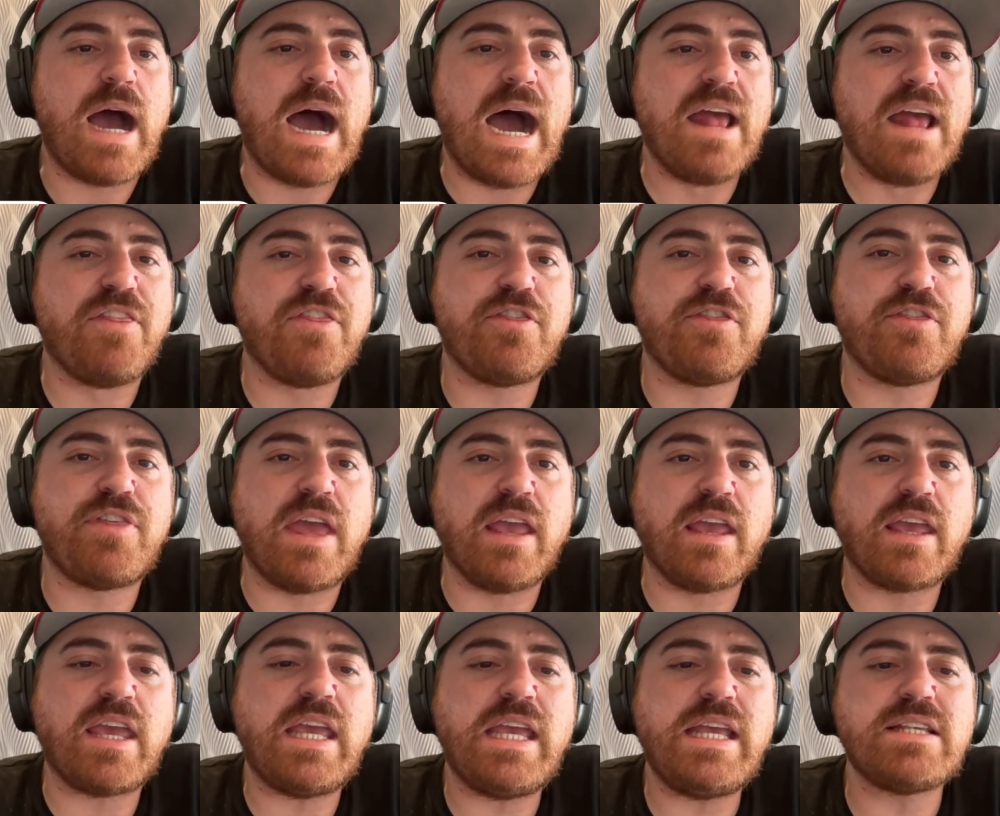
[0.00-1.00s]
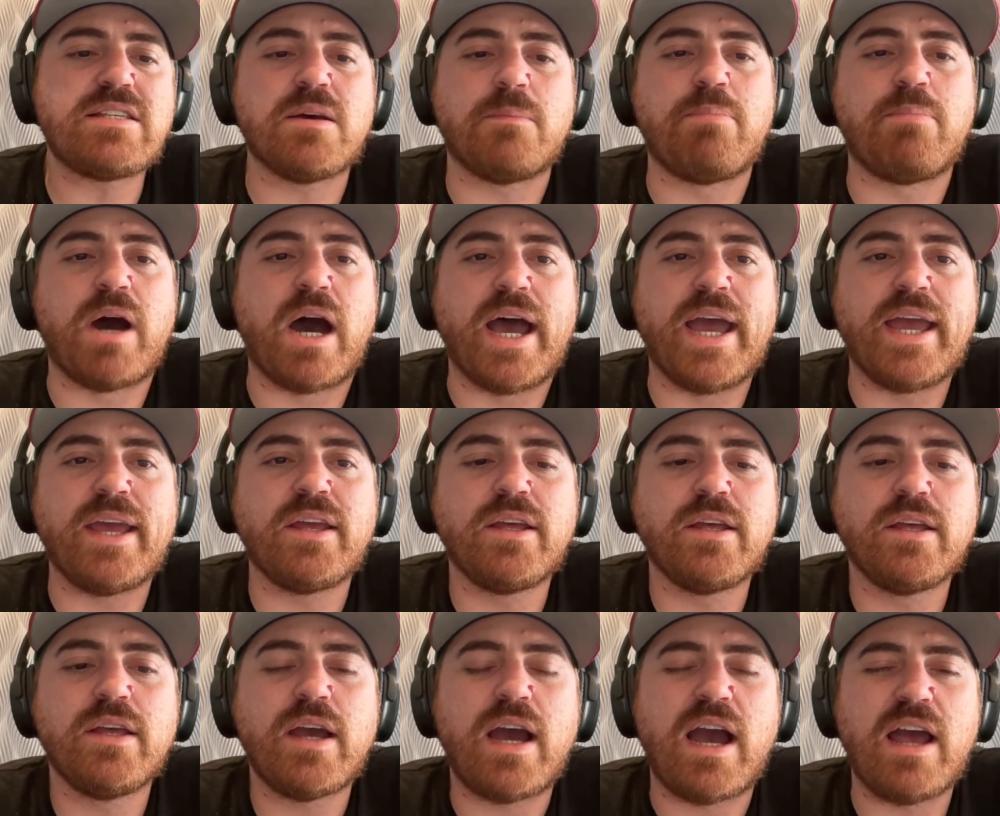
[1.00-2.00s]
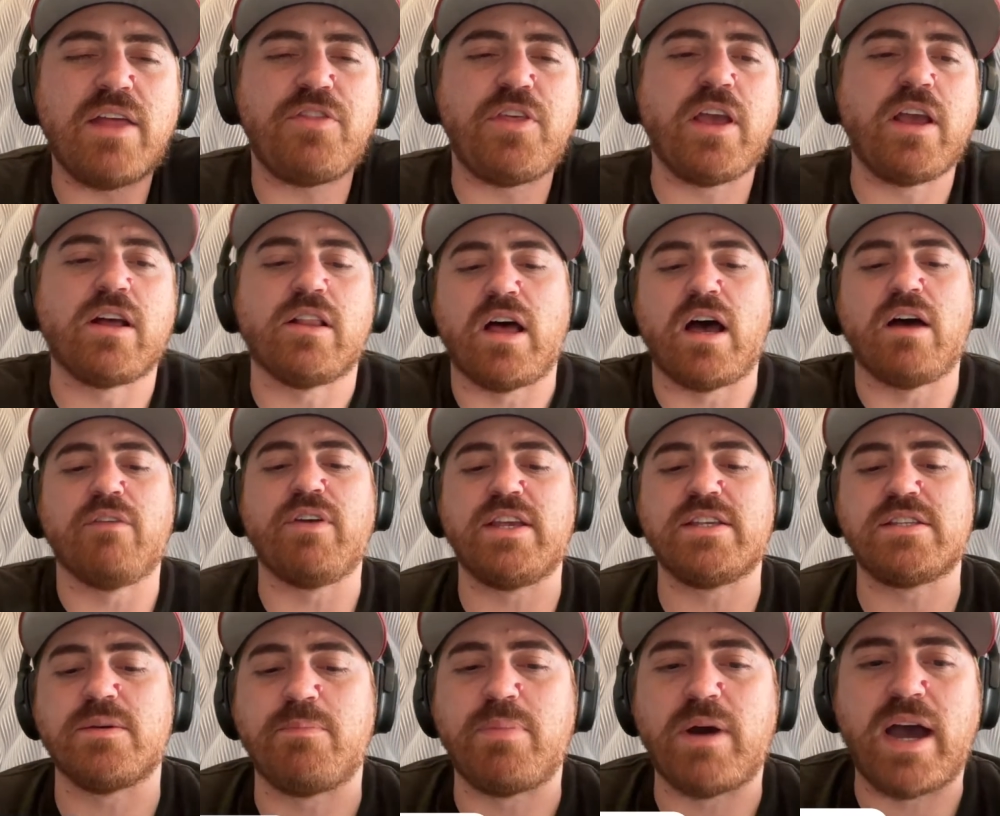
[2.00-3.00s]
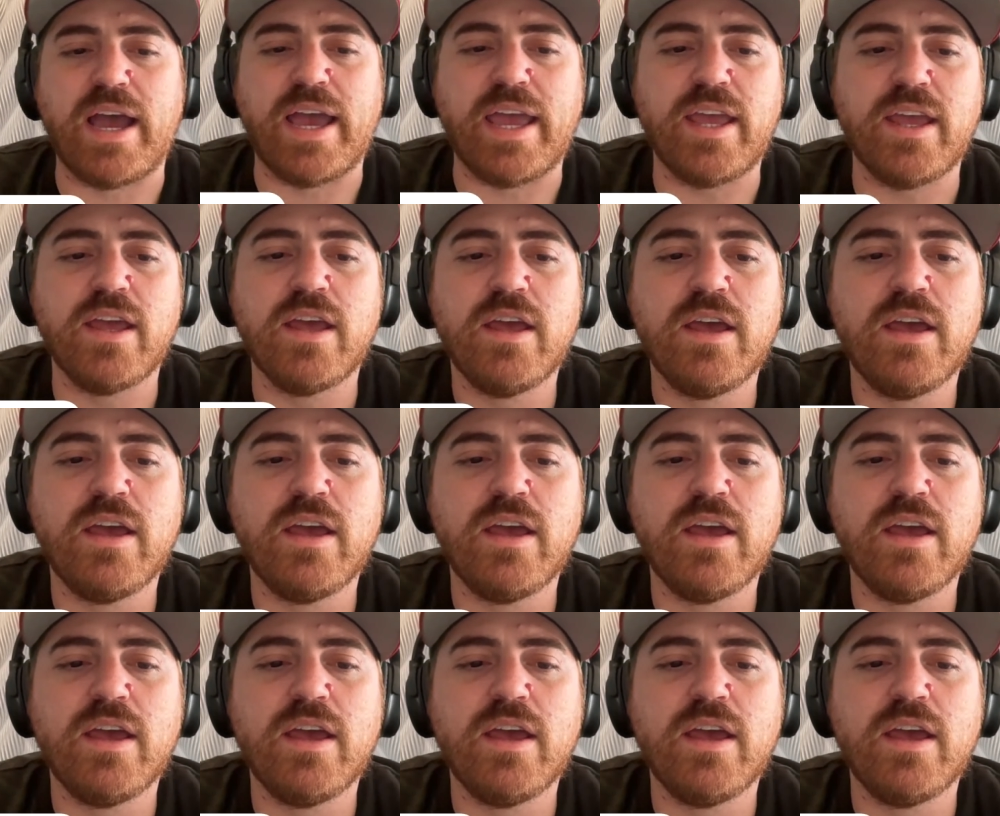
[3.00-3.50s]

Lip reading: I think he's a buy. I think Olave is a buy.